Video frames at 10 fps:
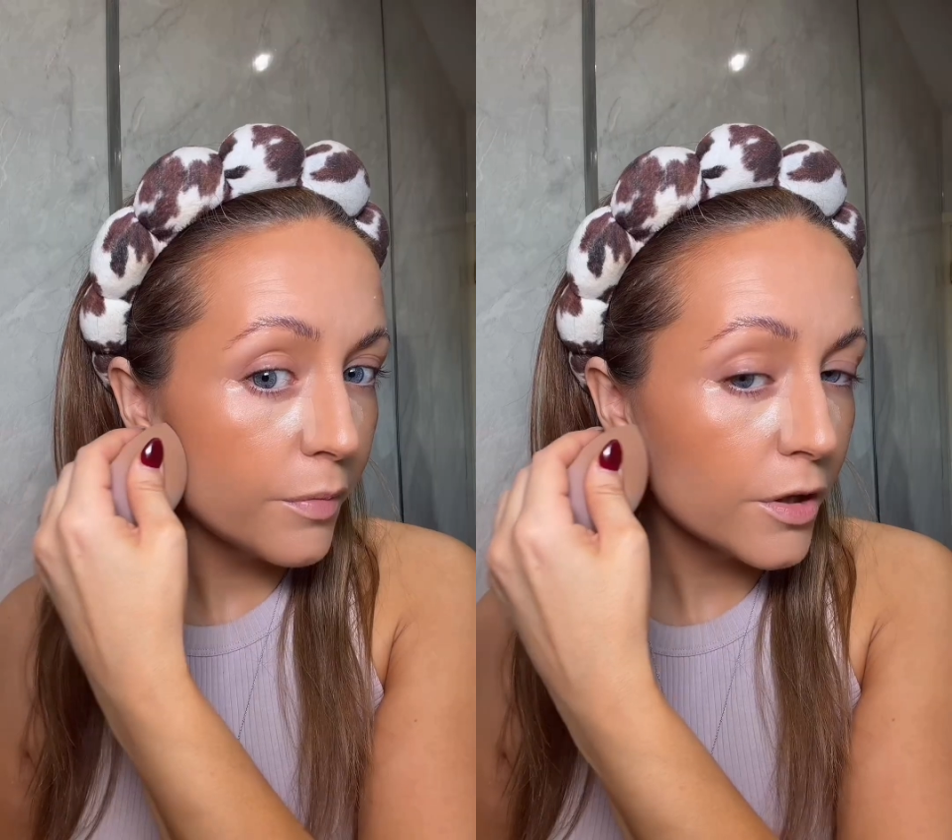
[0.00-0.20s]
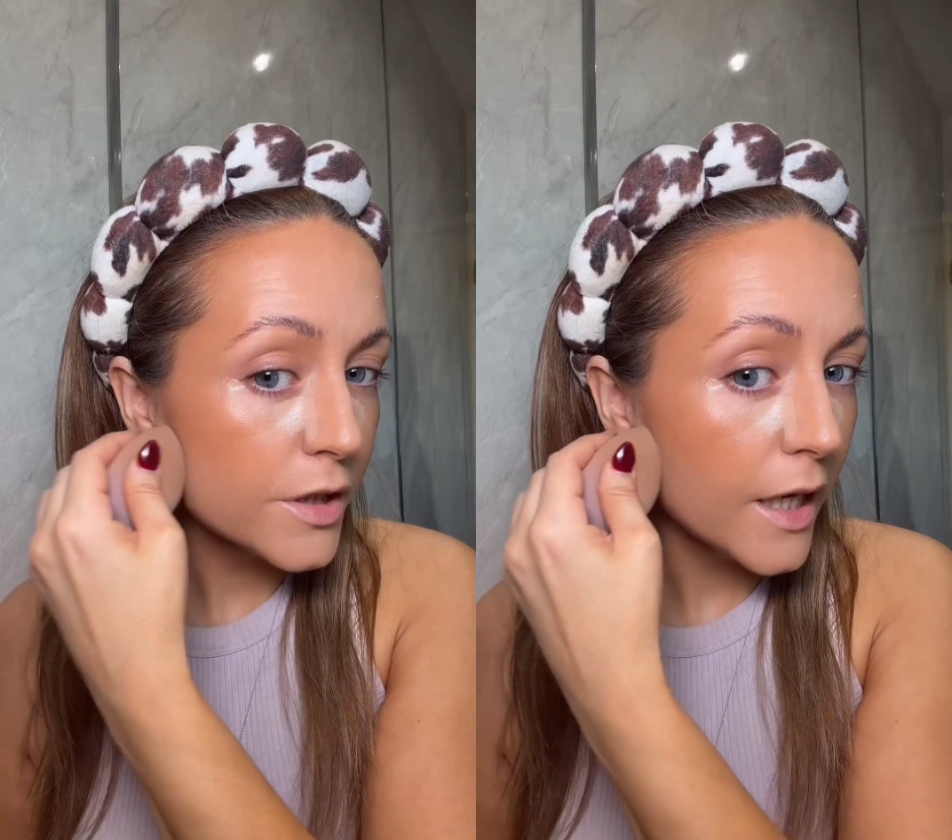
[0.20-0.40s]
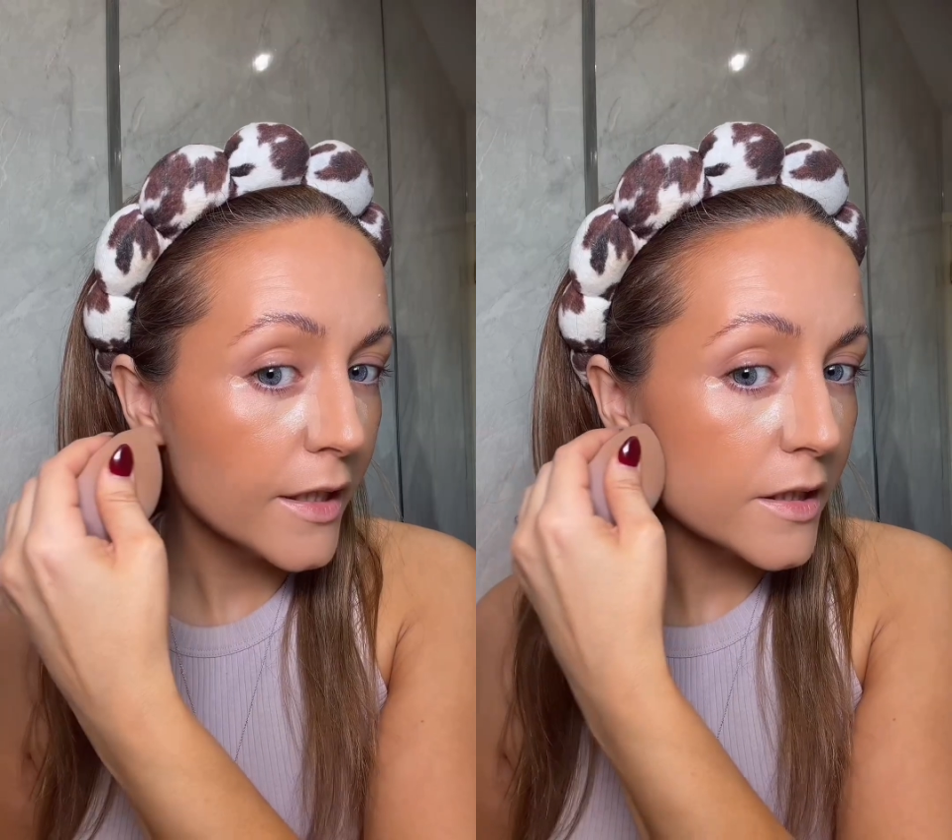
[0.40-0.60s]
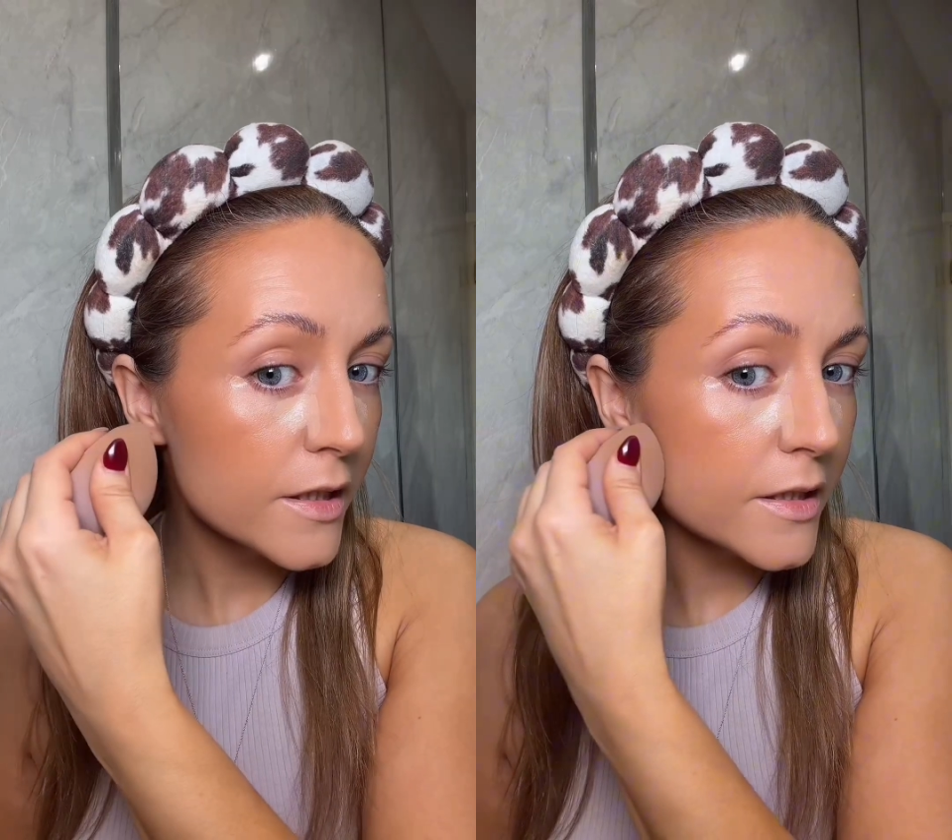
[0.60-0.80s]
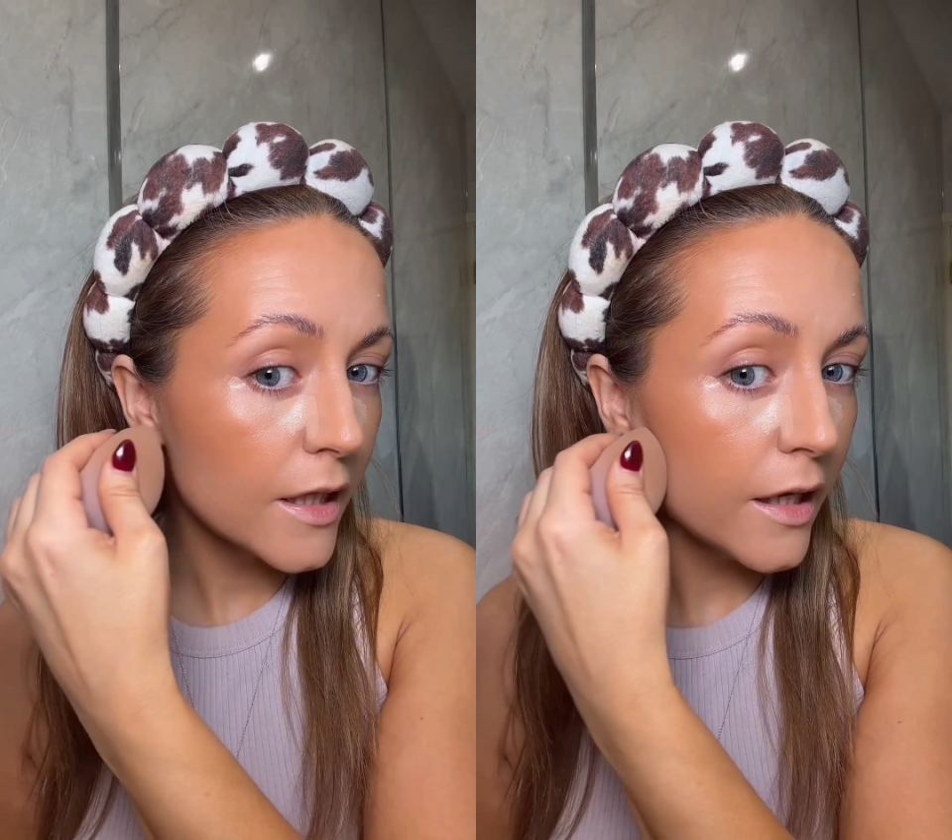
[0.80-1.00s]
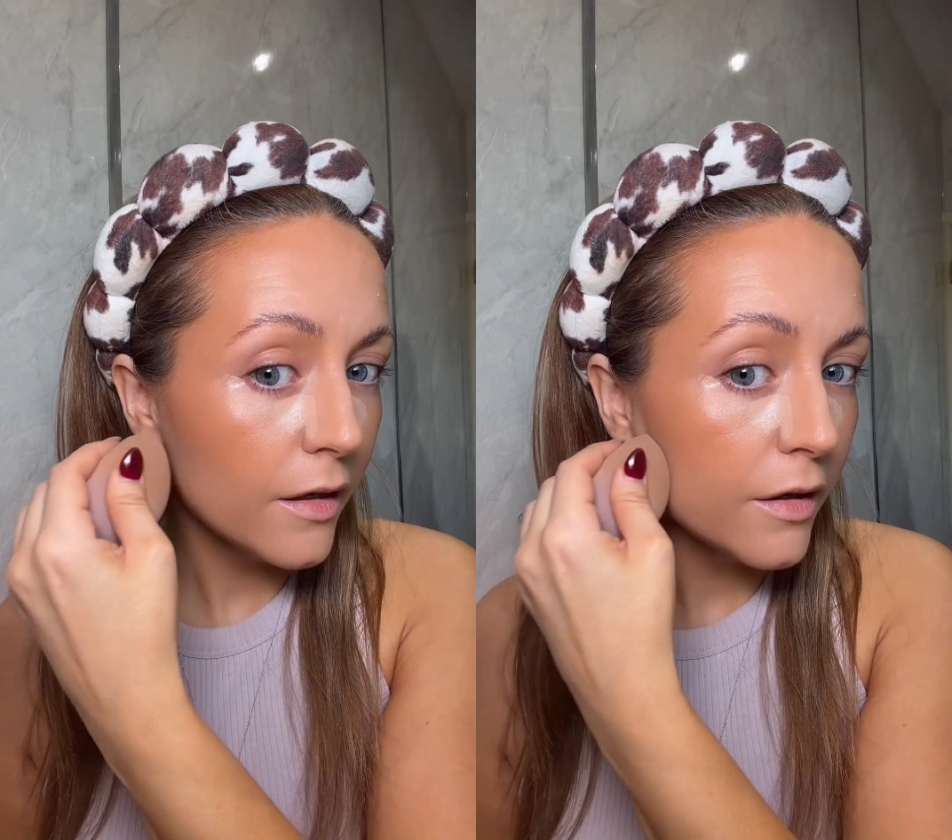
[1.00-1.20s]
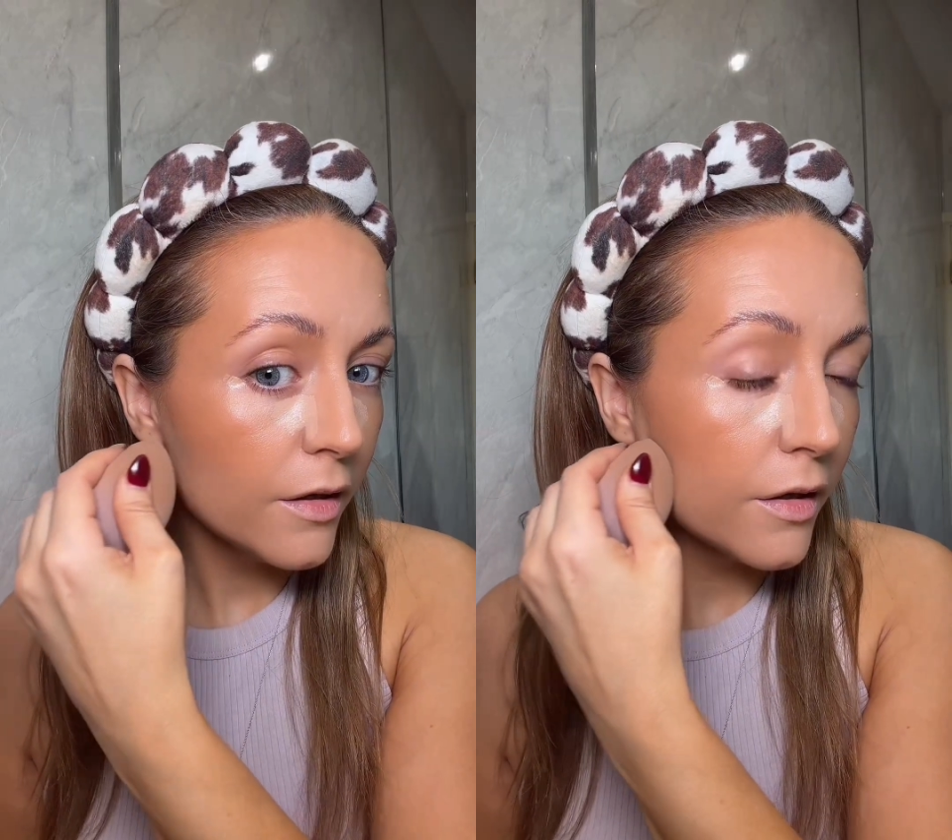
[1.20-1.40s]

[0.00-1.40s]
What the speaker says: push that into the skin.